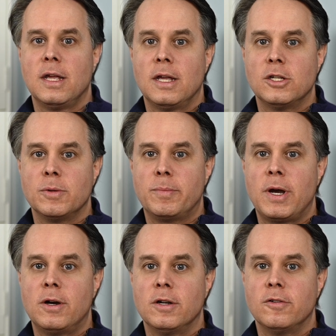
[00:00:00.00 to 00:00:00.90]
is
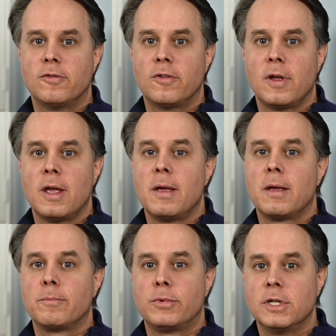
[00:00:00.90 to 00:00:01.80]
imperative.
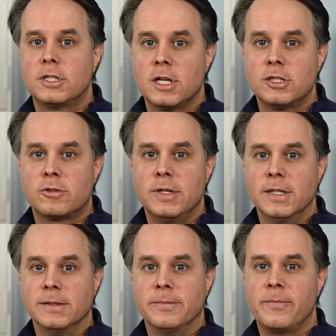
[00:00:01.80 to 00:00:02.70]
Bring sunscreen.